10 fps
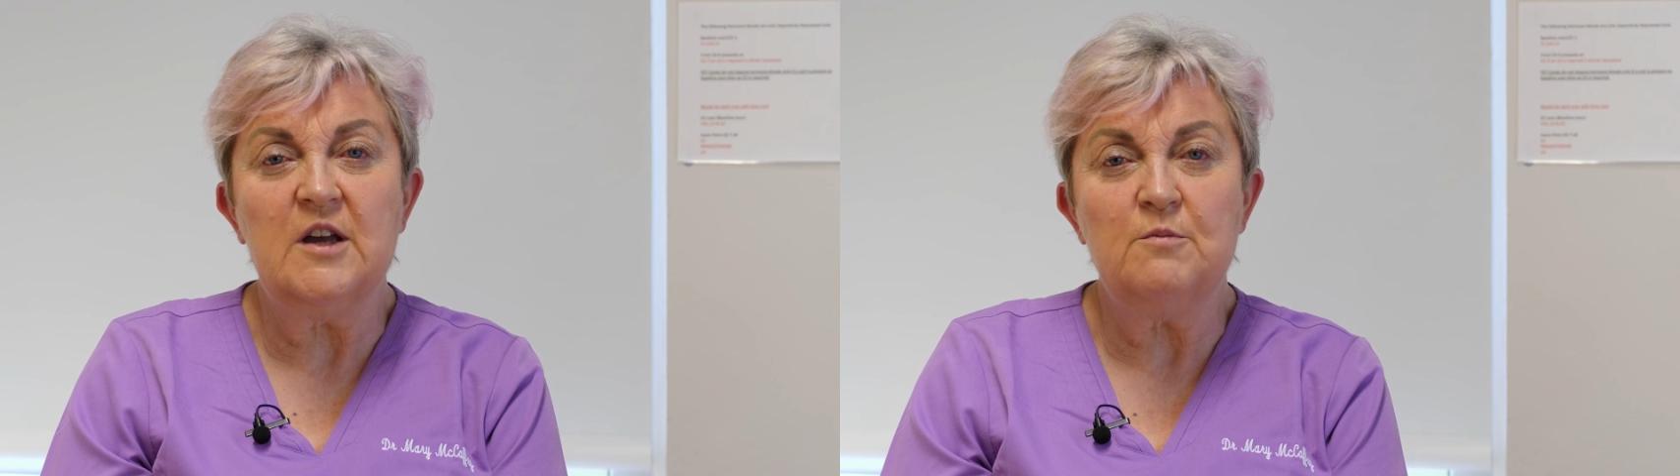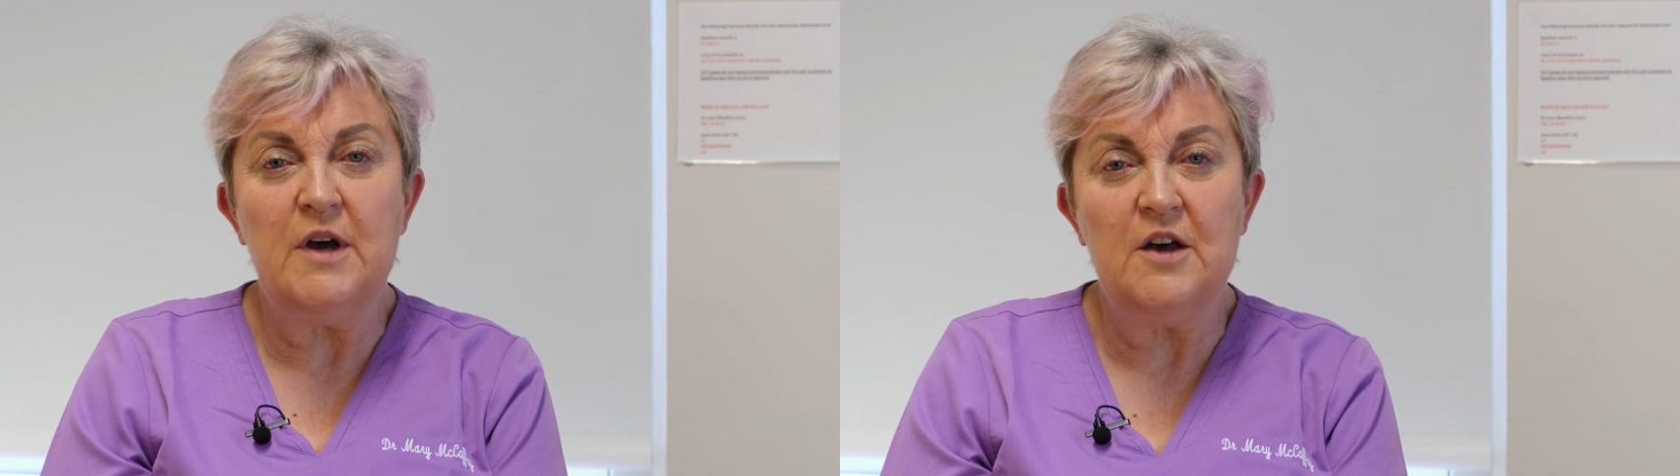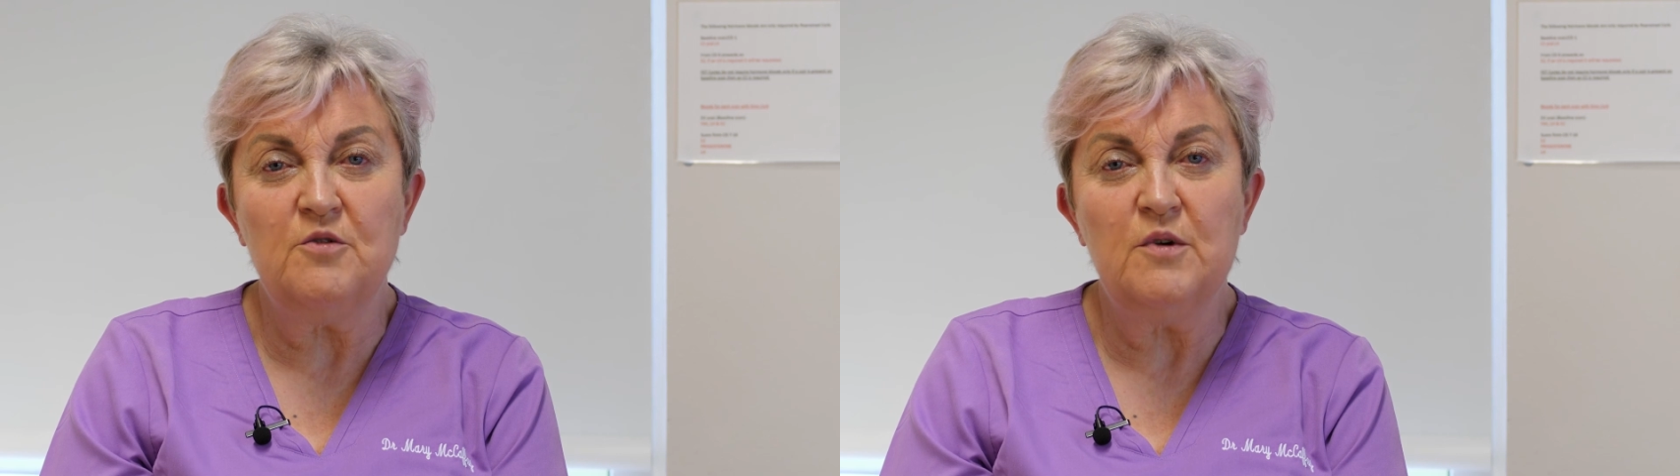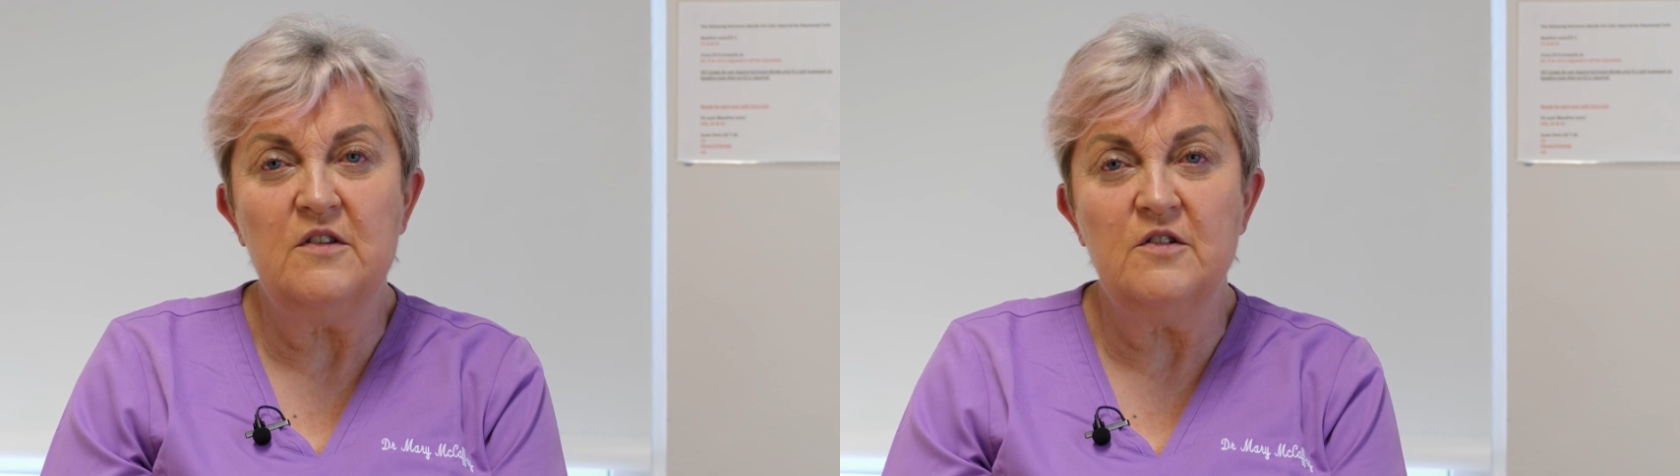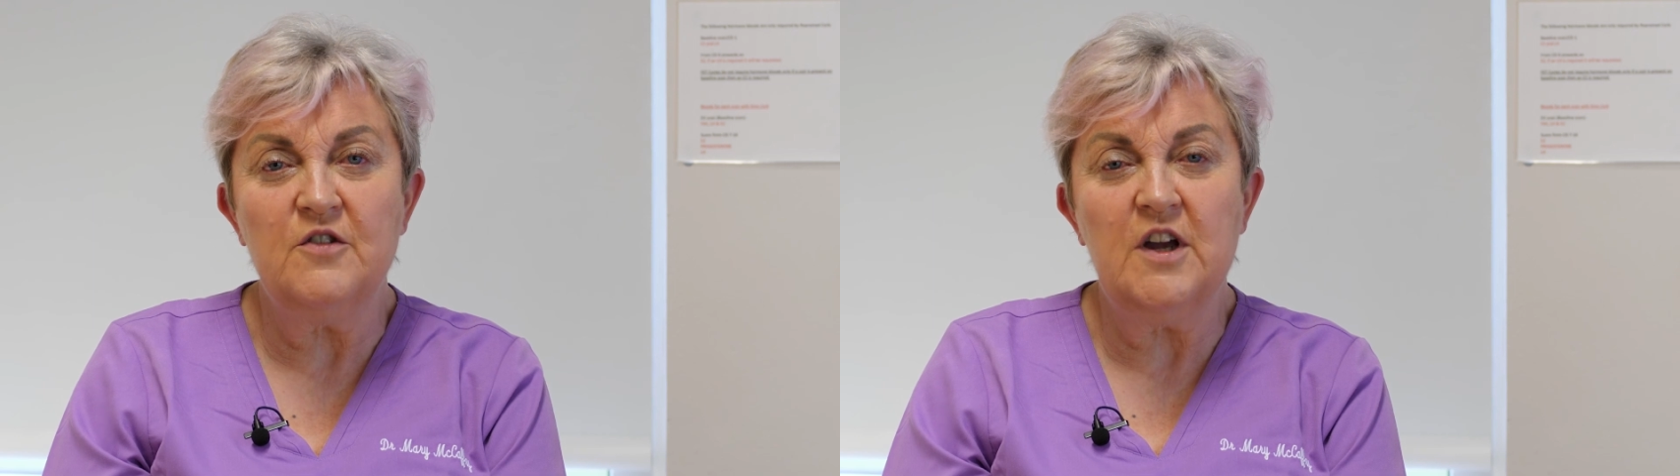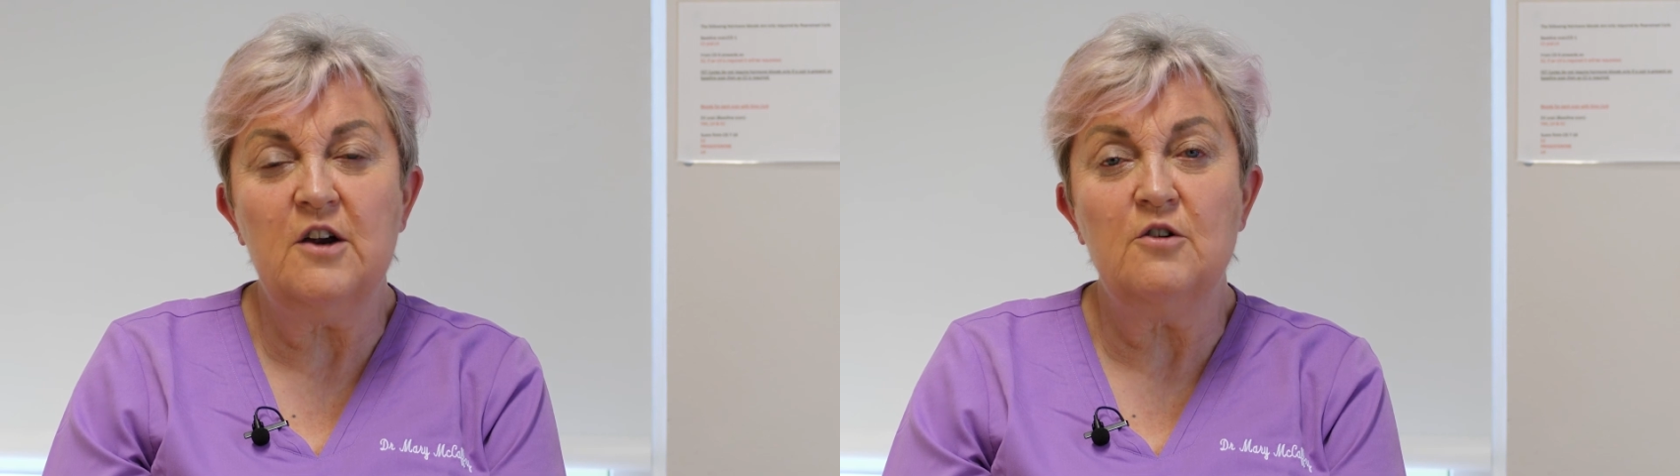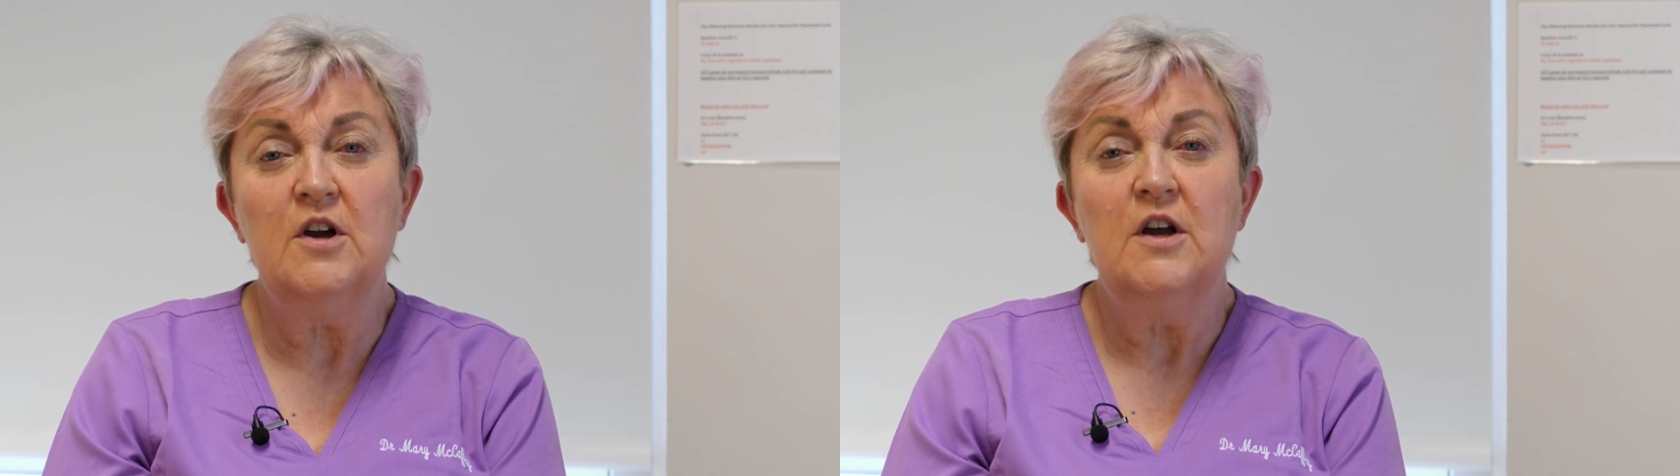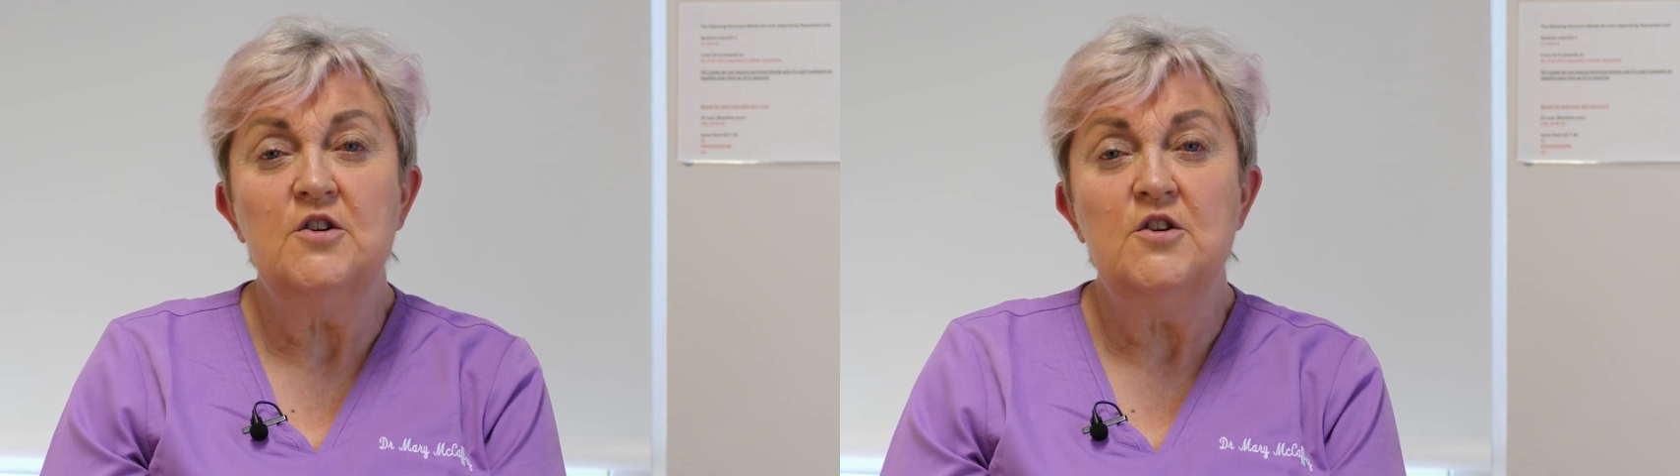and pathways of care